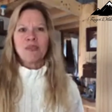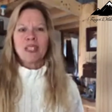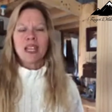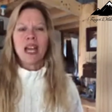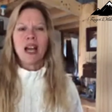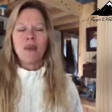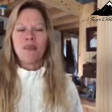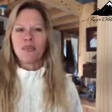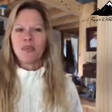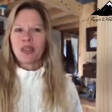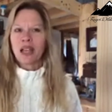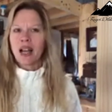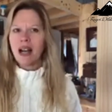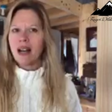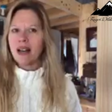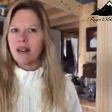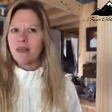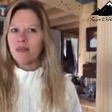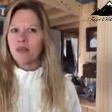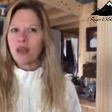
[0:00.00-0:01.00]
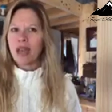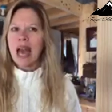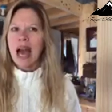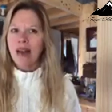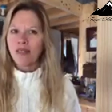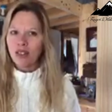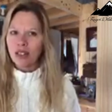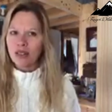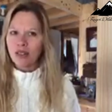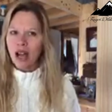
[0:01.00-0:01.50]
Yeah, um, we
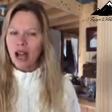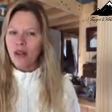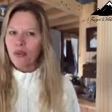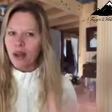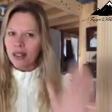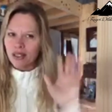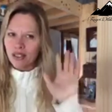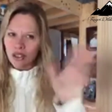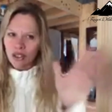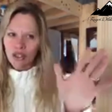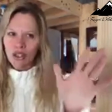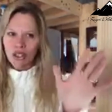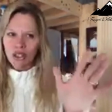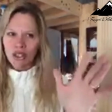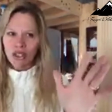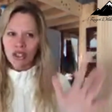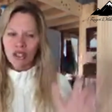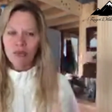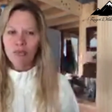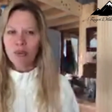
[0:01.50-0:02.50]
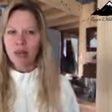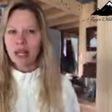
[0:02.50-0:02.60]
haven't. I went to church,